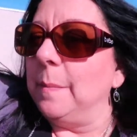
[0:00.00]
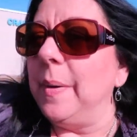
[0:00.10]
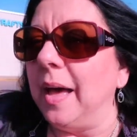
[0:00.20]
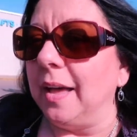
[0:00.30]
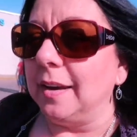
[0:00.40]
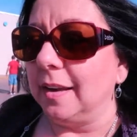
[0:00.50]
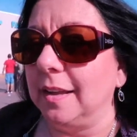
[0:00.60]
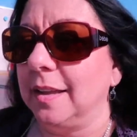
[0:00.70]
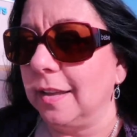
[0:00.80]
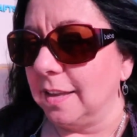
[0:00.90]
But
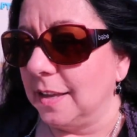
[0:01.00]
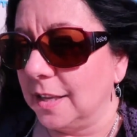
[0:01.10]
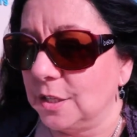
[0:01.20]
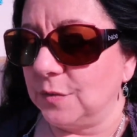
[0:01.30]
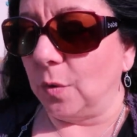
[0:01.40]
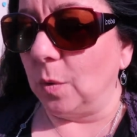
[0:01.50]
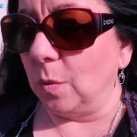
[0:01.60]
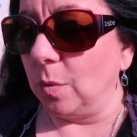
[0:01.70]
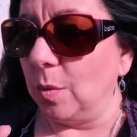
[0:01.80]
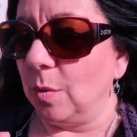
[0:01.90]
it's
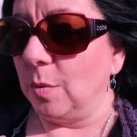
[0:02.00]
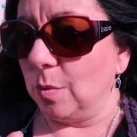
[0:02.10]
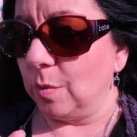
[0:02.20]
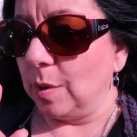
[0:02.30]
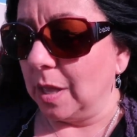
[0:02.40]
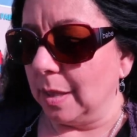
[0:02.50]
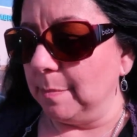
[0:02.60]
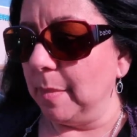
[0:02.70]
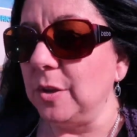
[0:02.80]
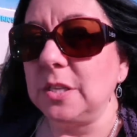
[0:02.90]
for,
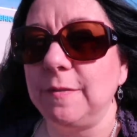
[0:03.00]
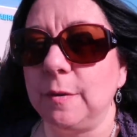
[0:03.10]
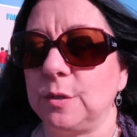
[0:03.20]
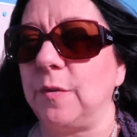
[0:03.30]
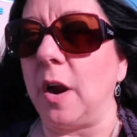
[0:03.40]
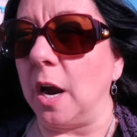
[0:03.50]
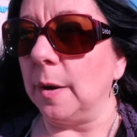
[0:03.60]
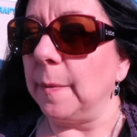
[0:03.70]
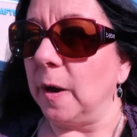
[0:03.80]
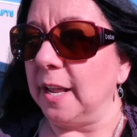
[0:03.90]
most of it was for
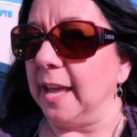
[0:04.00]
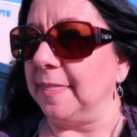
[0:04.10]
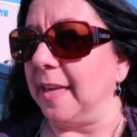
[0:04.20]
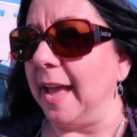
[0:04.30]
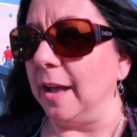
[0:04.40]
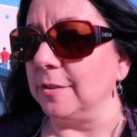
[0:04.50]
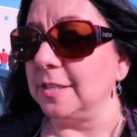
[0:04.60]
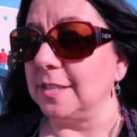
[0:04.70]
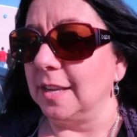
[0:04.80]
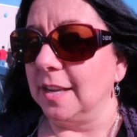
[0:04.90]
our party at the
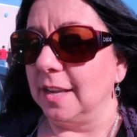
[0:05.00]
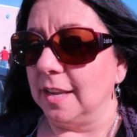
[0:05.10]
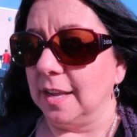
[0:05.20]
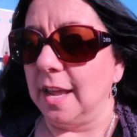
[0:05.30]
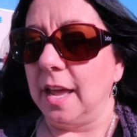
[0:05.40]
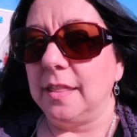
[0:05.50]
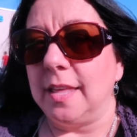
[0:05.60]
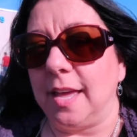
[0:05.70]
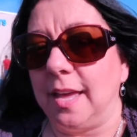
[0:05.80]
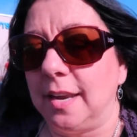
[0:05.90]
house and
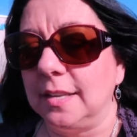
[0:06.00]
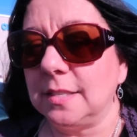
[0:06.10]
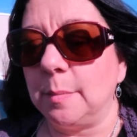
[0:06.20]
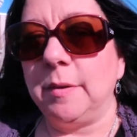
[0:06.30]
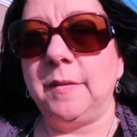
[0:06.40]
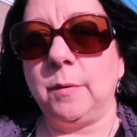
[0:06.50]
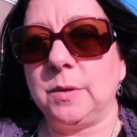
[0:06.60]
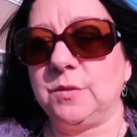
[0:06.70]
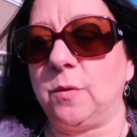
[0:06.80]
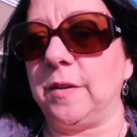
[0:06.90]
then some of it
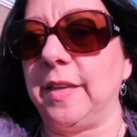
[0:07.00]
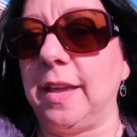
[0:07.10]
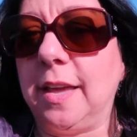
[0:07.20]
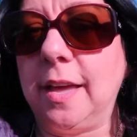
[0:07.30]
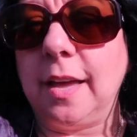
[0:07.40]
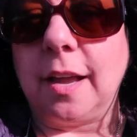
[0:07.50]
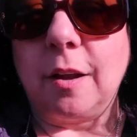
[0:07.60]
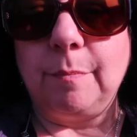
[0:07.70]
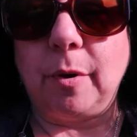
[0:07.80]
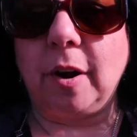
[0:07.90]
was for the
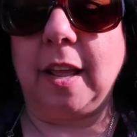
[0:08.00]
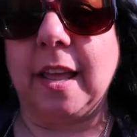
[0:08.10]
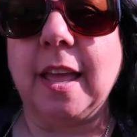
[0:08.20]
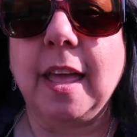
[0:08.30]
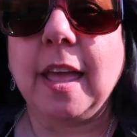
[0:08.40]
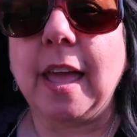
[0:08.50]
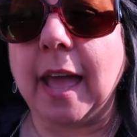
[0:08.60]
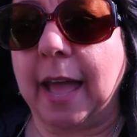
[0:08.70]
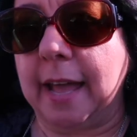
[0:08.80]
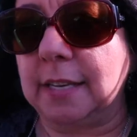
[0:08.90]
uh, party
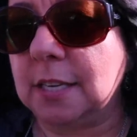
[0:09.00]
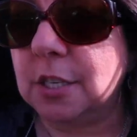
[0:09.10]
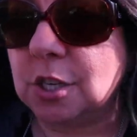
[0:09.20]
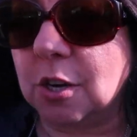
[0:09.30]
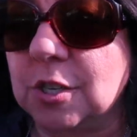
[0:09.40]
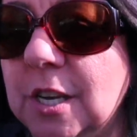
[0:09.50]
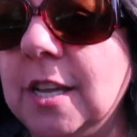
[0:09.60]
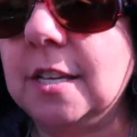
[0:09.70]
at church.